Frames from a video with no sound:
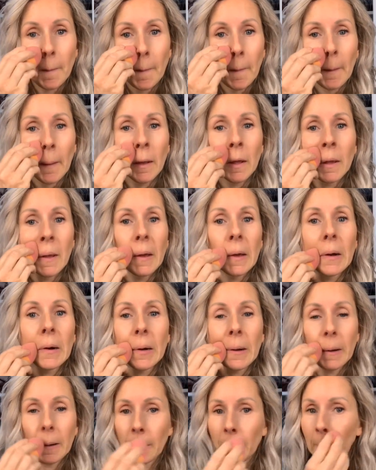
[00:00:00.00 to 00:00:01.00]
I'm gonna
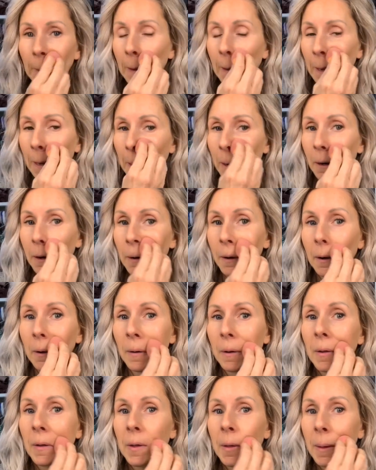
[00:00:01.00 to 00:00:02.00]
go in here
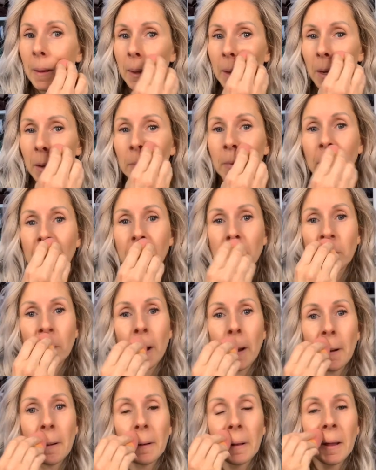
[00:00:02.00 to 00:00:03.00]
in my smile
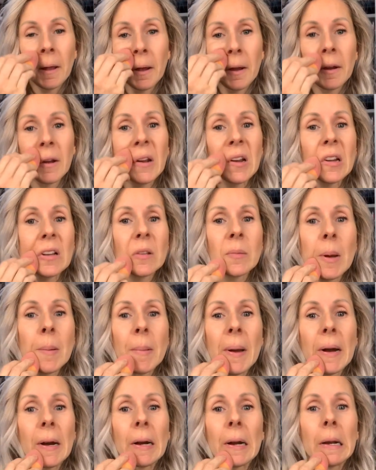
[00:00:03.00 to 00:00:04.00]
lines, my
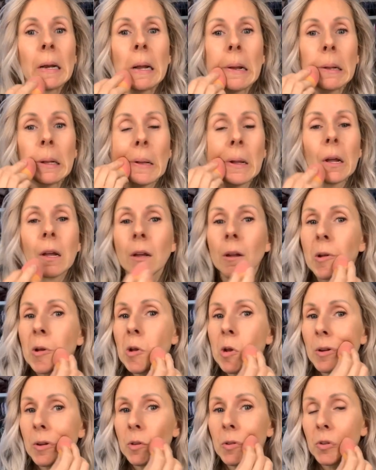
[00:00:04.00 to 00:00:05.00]
marionette
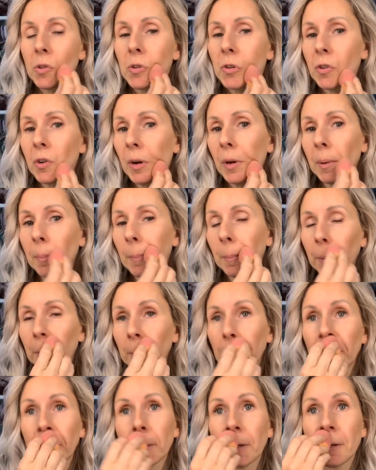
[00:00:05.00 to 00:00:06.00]
lines, and try and blur
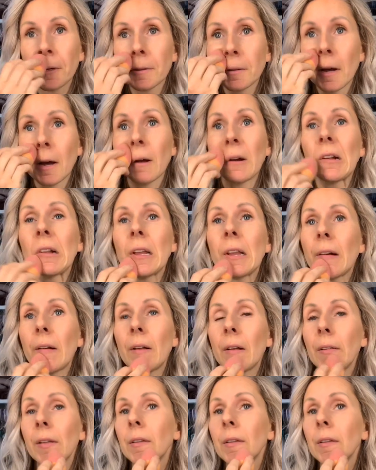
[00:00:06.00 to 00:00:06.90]
those out a little.